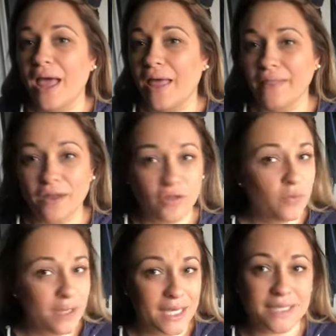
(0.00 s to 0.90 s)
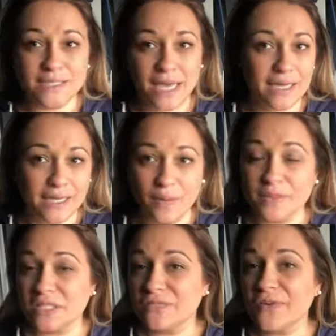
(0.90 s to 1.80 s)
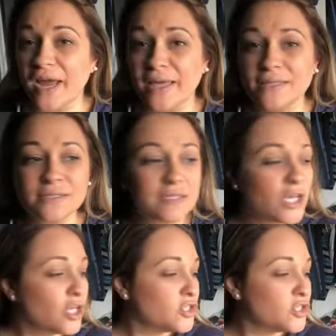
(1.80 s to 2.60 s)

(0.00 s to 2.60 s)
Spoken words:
And then on the weekends, hanging out with his friends.